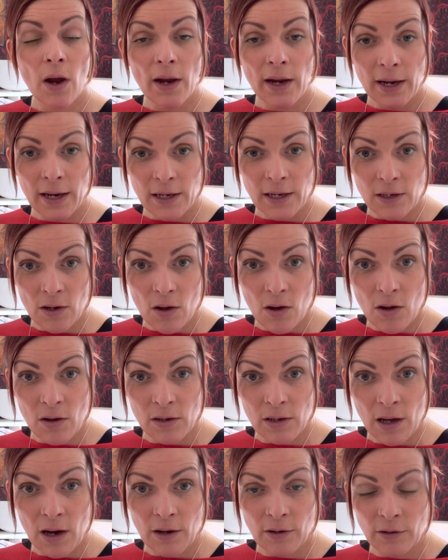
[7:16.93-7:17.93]
in her
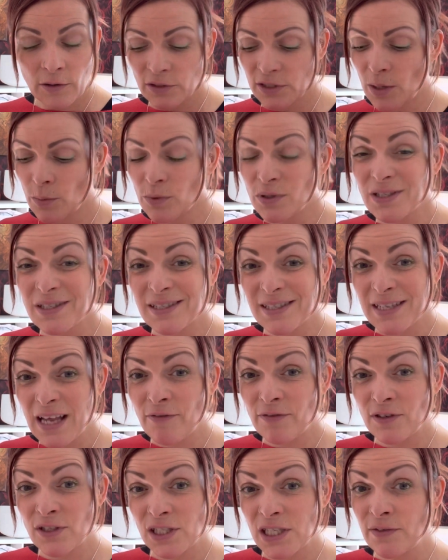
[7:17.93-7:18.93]
lungs. There were
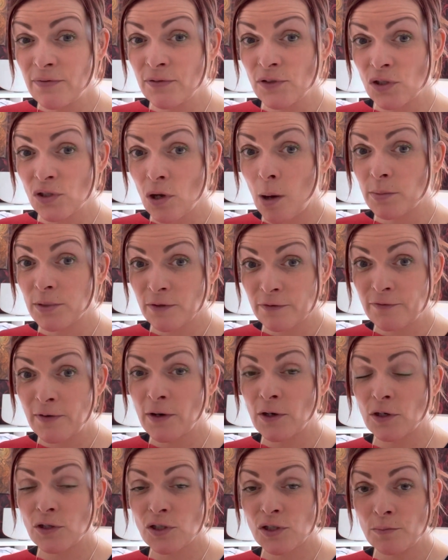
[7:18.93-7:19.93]
seven different types of
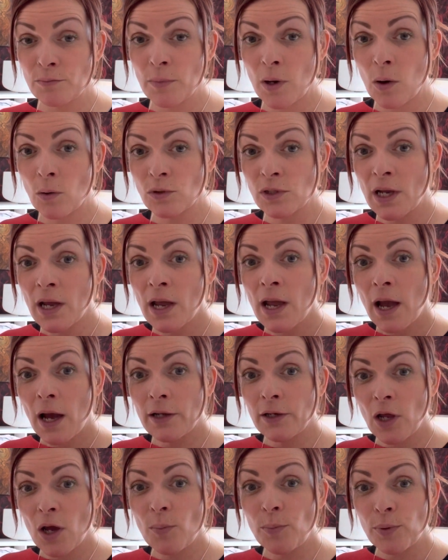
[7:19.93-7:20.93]
fungus and mold,
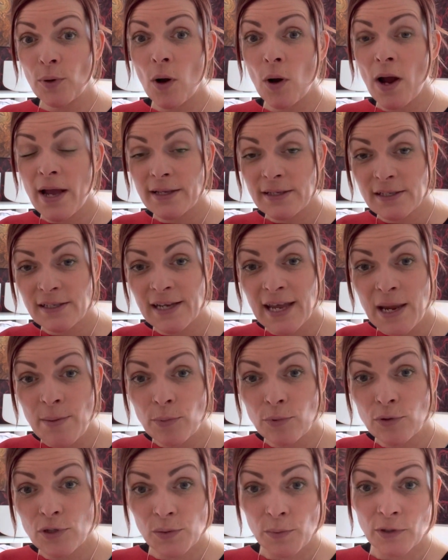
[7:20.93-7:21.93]
and her prior
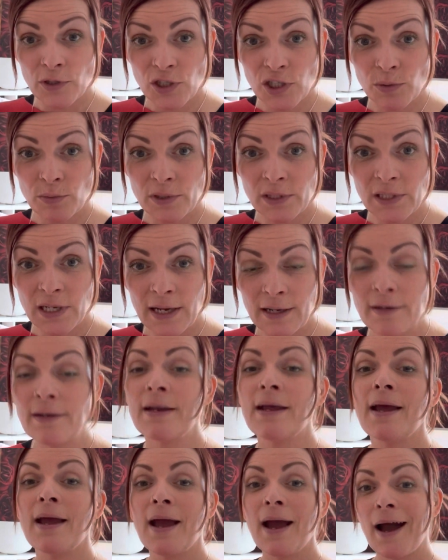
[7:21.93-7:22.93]
stable to the one she was in
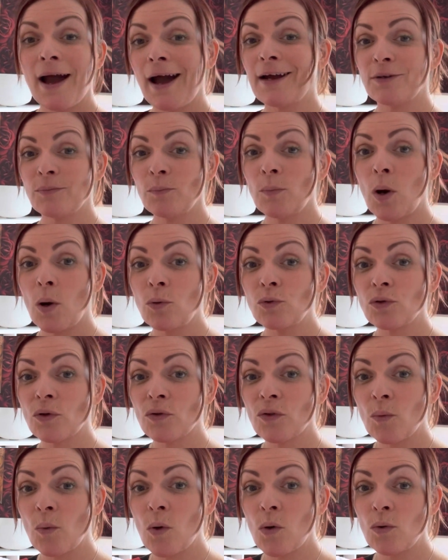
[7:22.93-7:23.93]
had mold on
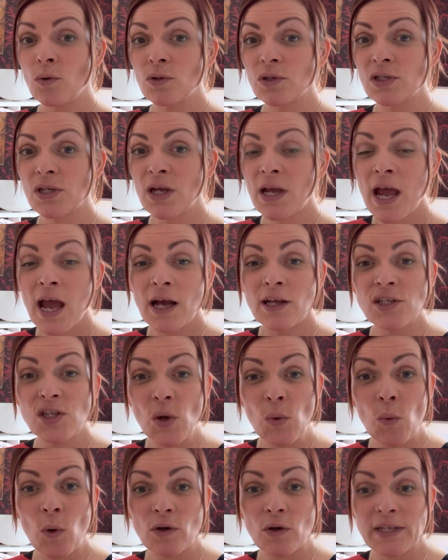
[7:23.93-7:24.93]
the walls. And so
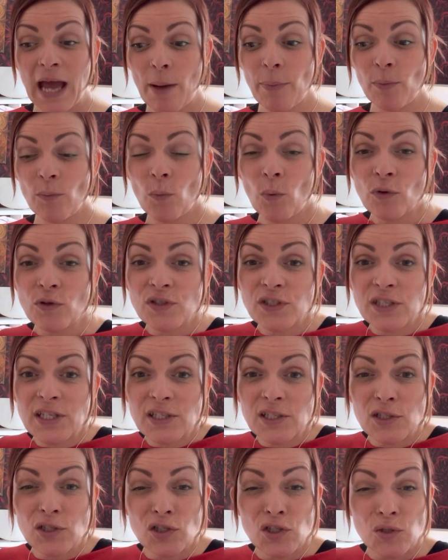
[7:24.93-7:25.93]
what had happened was this
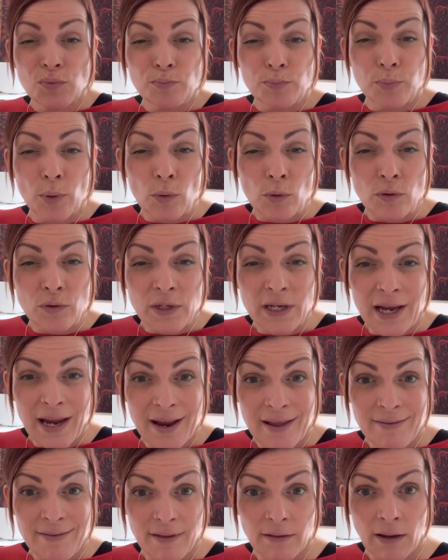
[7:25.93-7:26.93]
had spawned
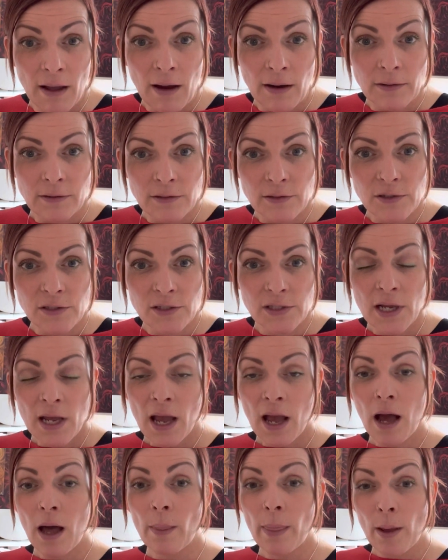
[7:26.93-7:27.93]
in the lungs,
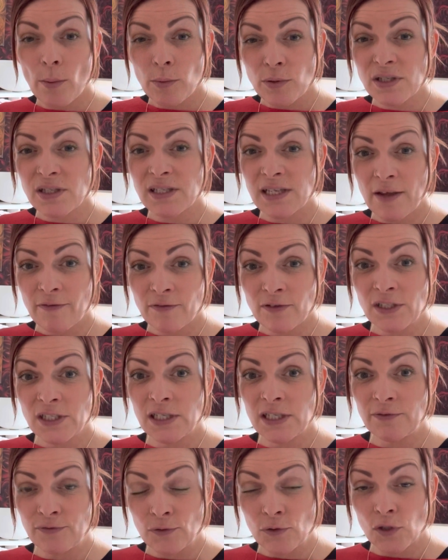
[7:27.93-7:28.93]
and there were seven
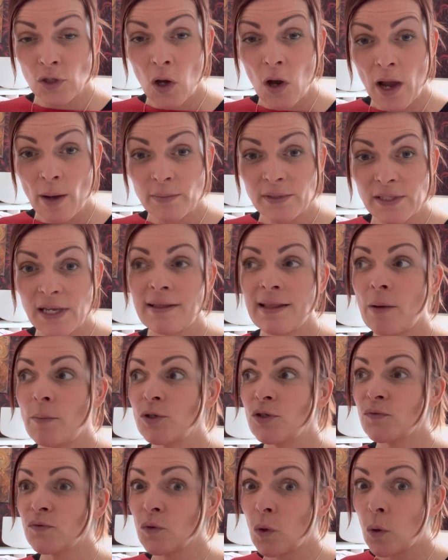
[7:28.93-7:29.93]
different types in there,
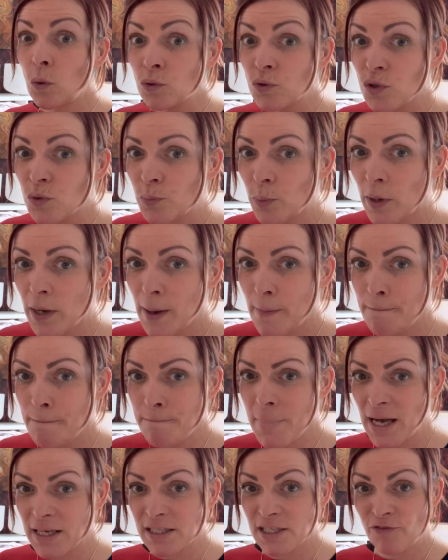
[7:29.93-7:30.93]
which of course was putting
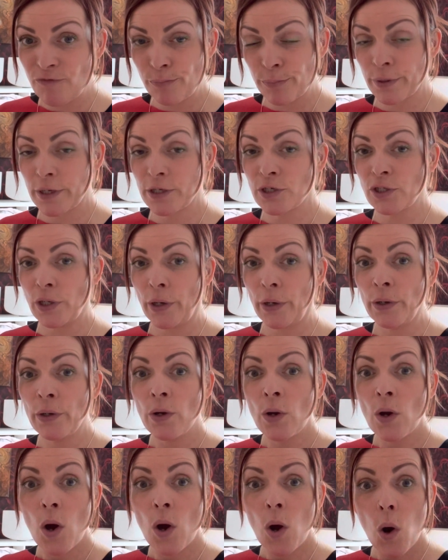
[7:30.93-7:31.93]
massive pressure
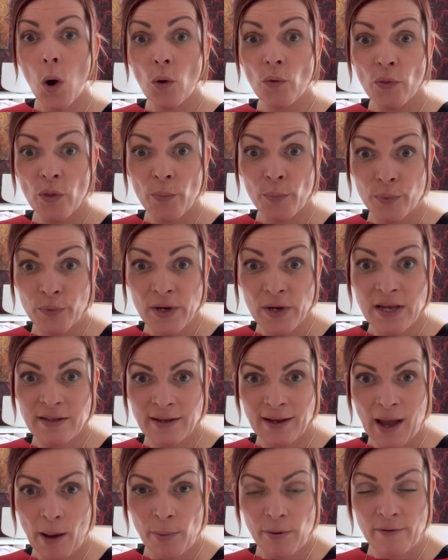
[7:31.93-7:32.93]
on the
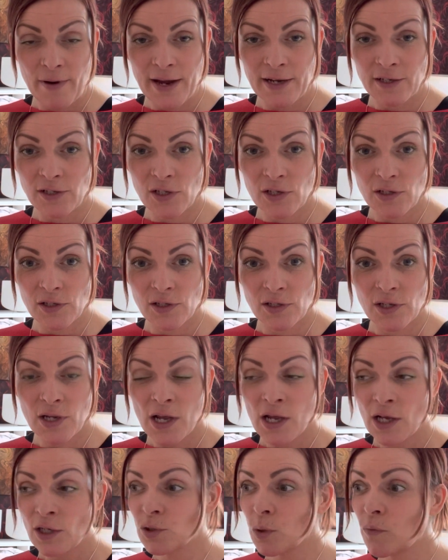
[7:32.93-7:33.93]
breathing apparatus.
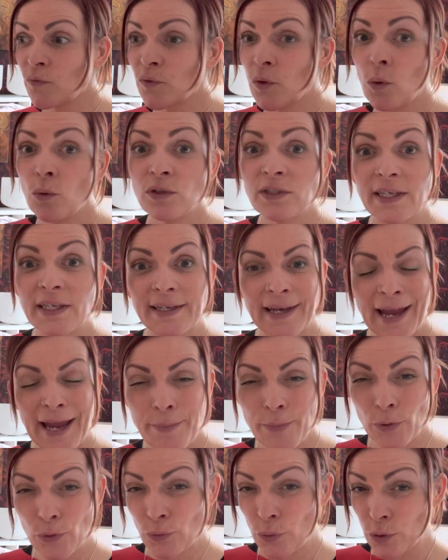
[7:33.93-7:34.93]
So of course it
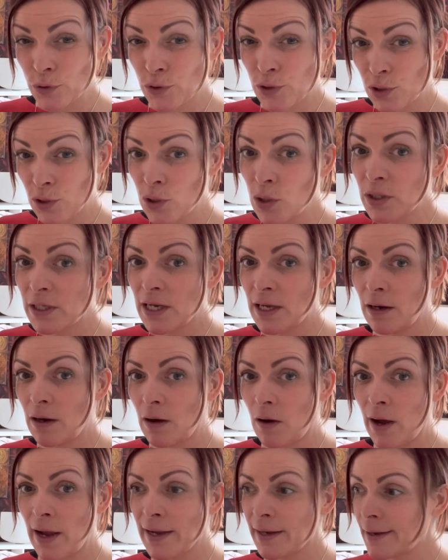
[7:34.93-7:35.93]
came across as looking
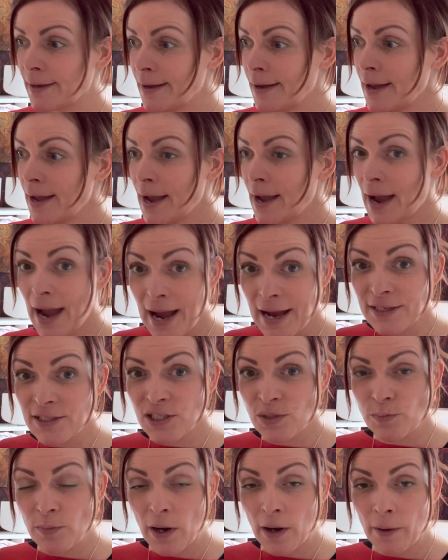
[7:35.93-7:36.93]
like
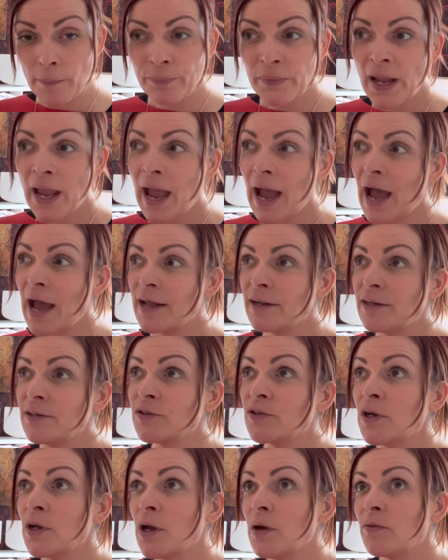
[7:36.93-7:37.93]
asthma,
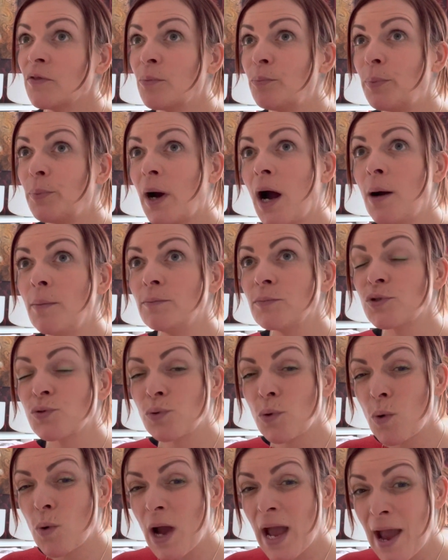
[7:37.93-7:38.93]
and the pumps
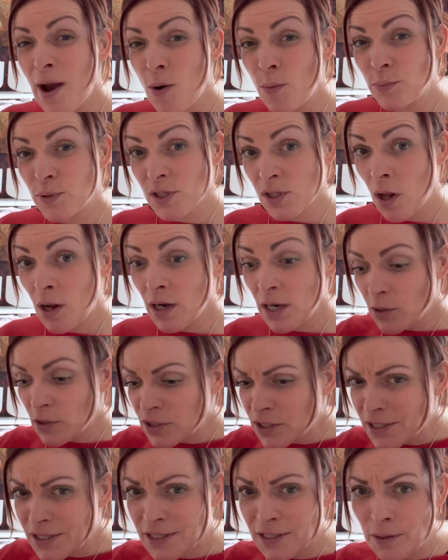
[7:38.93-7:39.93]
will help slightly
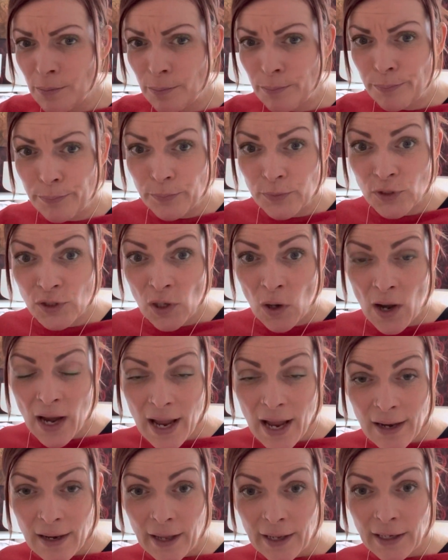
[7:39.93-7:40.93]
because it's going to
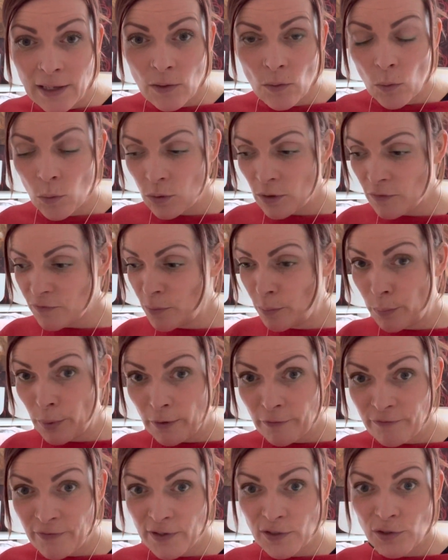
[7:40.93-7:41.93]
dilate all of the
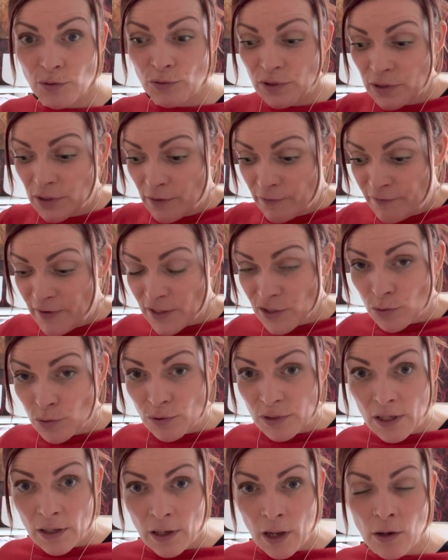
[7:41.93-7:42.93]
blood vessels and the vessels
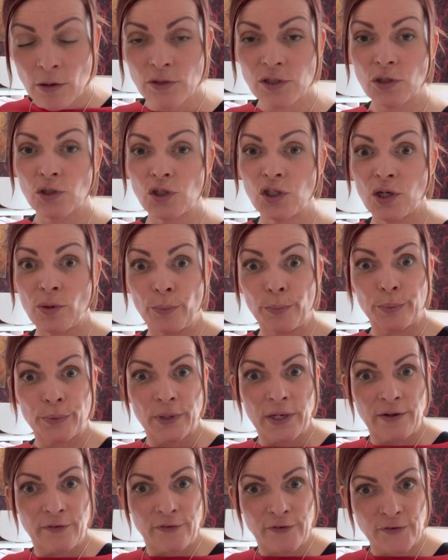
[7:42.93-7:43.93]
in the lungs so she can
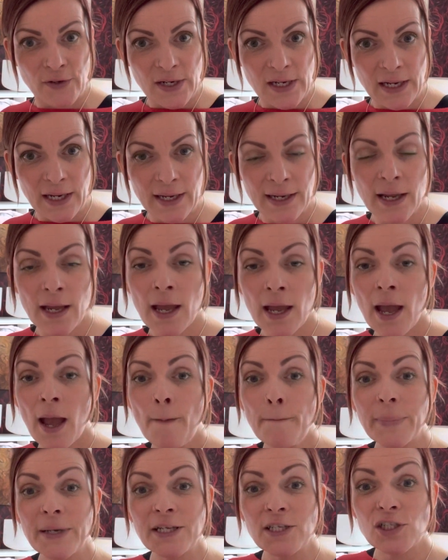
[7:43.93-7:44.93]
breathe freely,
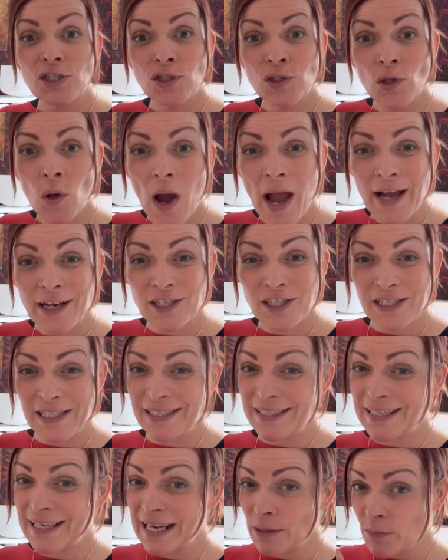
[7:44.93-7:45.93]
but it's not actually
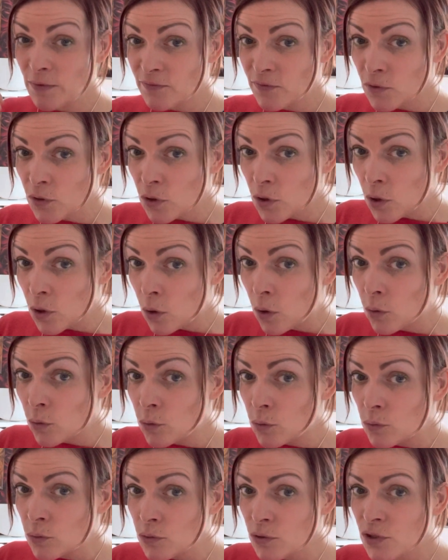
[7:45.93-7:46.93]
dealing with the
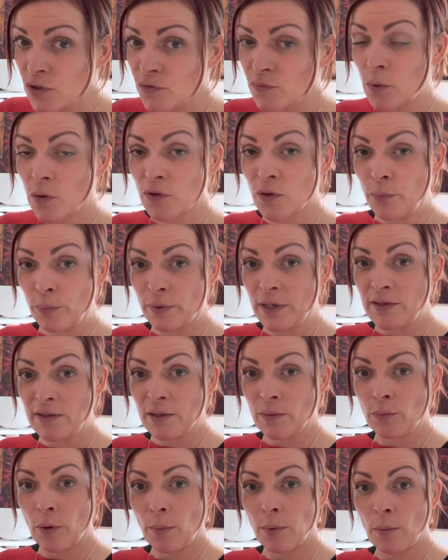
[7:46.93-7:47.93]
cause of what the
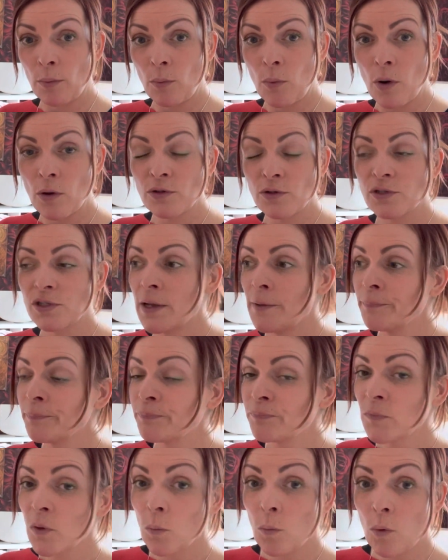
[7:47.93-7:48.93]
breathing problem was.
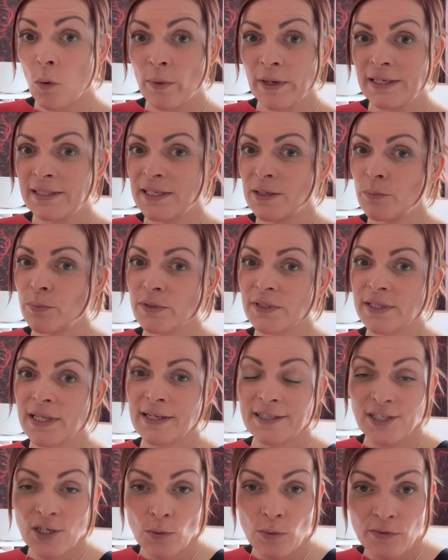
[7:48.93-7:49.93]
What we did was
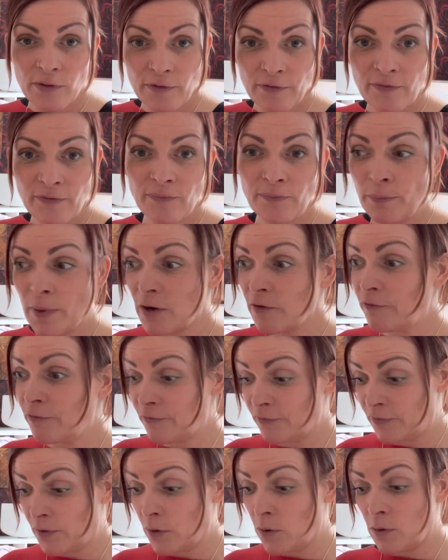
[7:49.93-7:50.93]
then deal with the
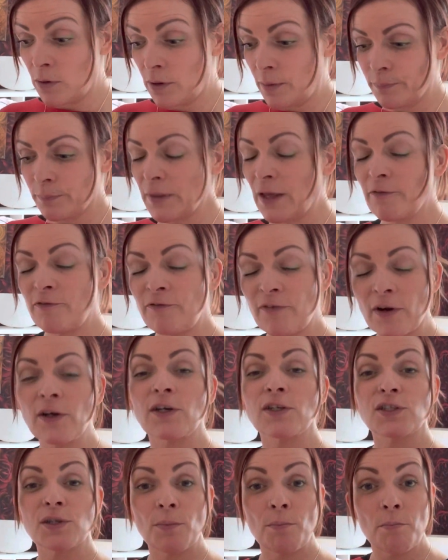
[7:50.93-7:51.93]

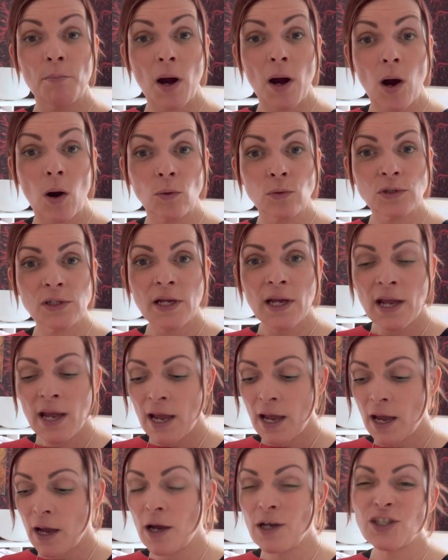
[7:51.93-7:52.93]
fungus and mold.
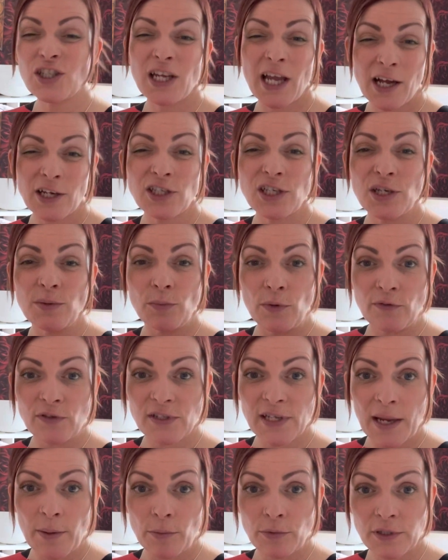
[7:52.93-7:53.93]
She actually moved
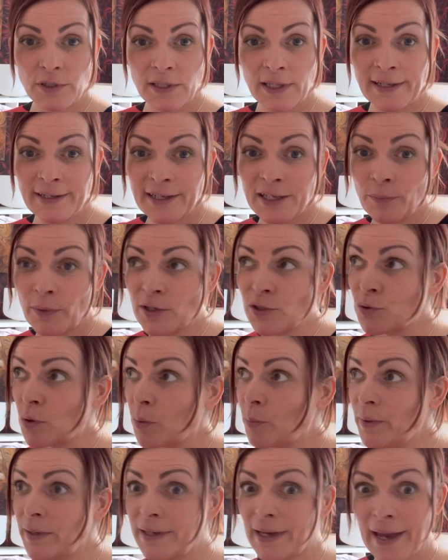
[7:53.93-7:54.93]
stables in the end anyway to a
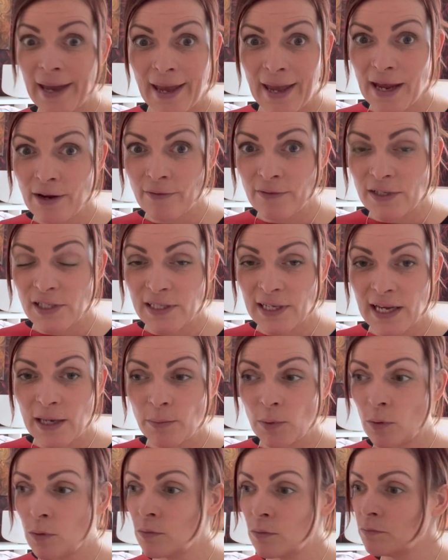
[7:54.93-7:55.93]
big airy
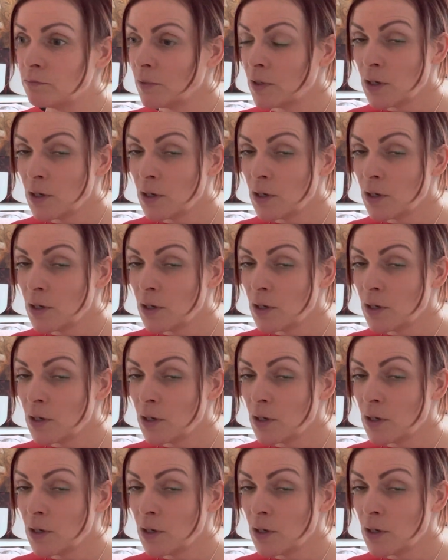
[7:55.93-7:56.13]
stable.